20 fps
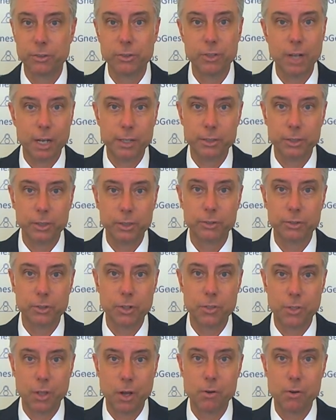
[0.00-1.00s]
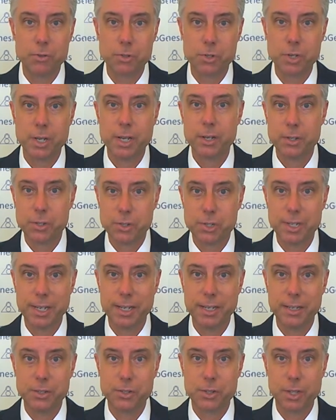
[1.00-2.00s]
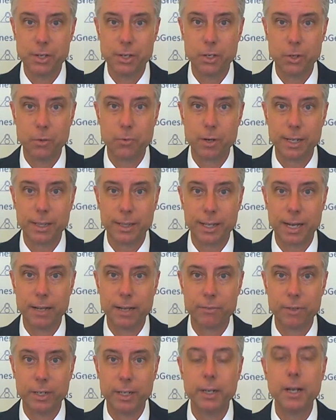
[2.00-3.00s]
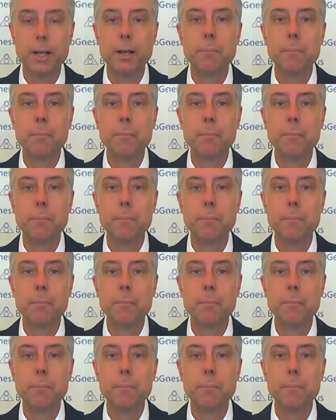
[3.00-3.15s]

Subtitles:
not just those seeds that you were enlivening,